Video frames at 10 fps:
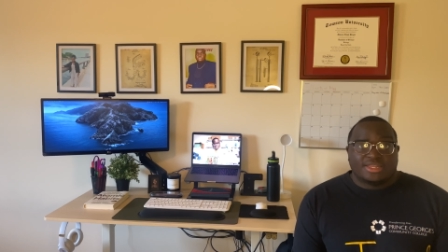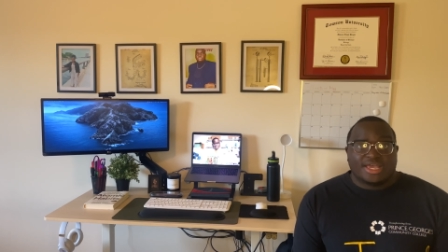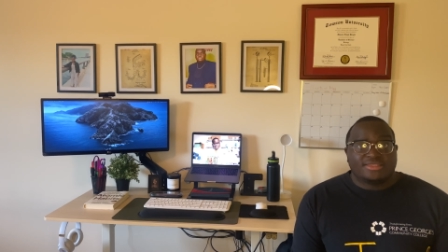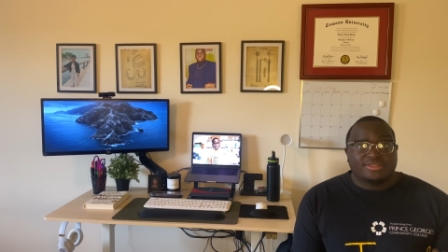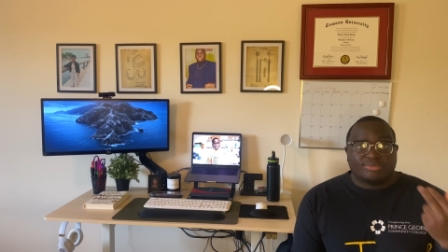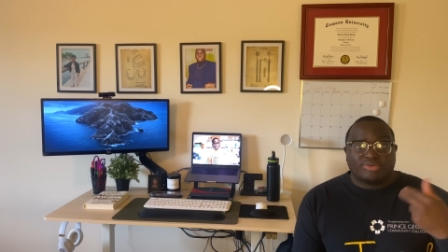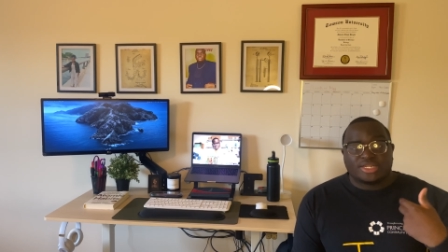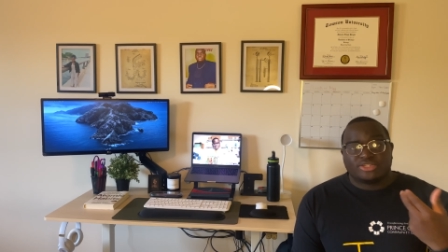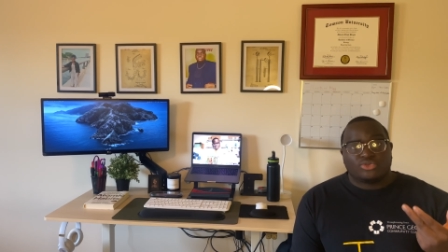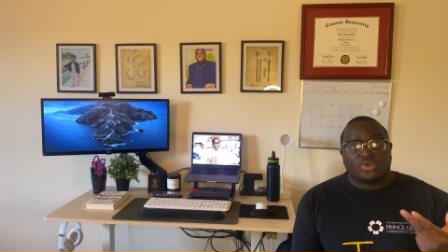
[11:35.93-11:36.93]
I did the
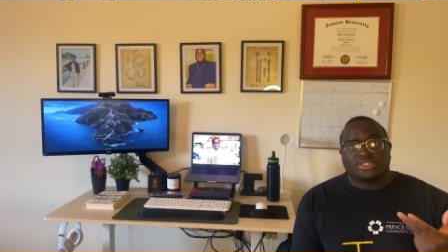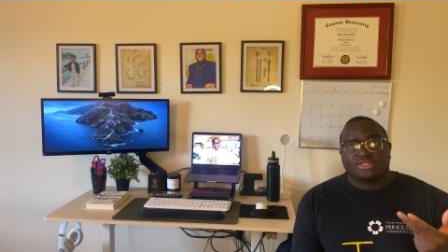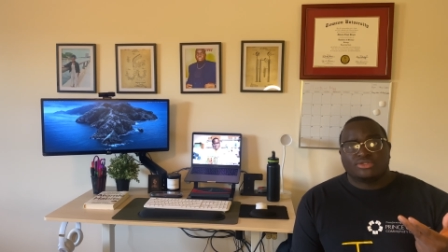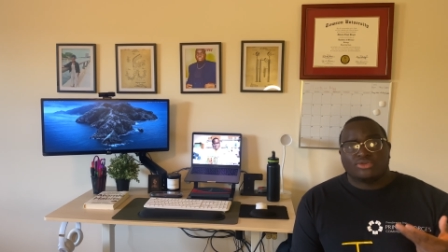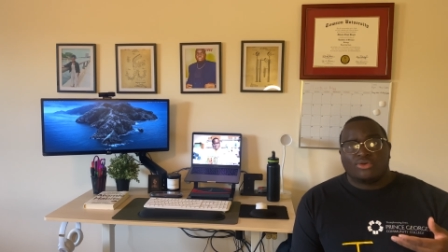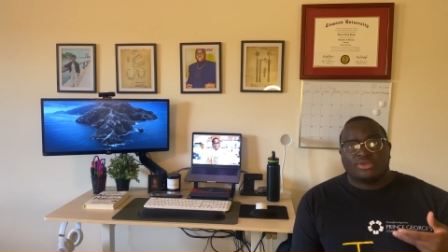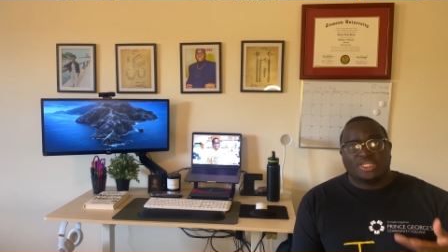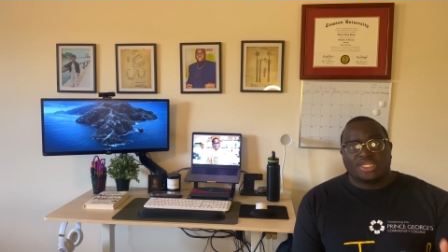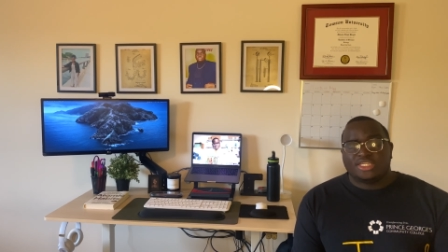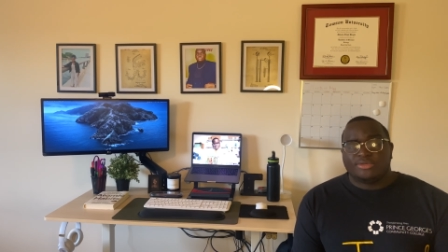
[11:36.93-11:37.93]
practice questions on
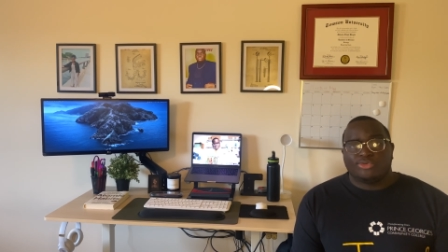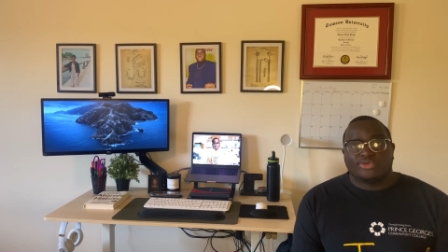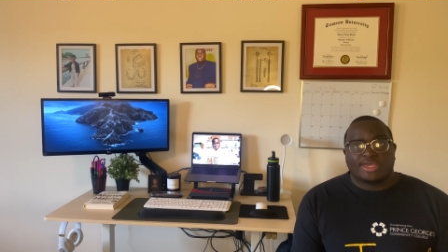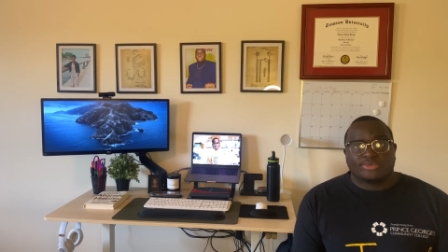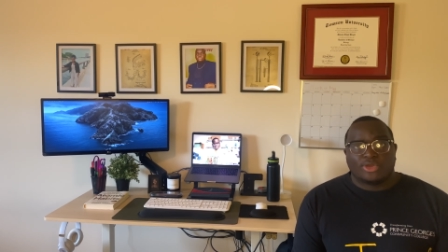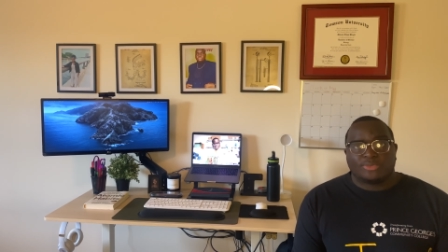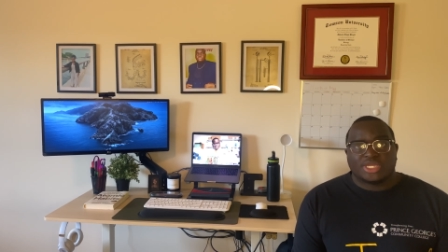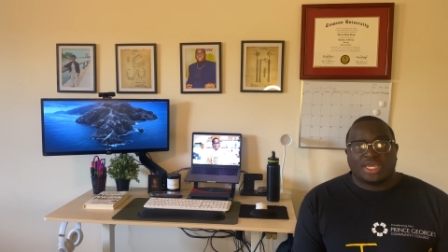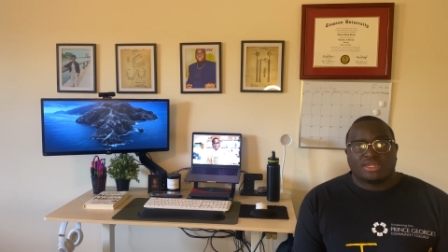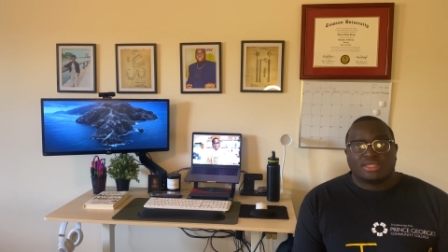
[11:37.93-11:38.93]
D A T Bootcamp's
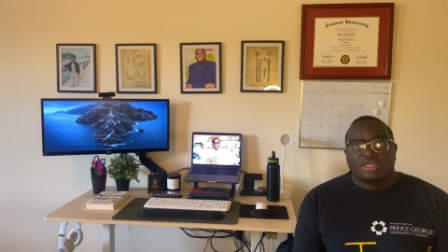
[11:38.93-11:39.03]
website.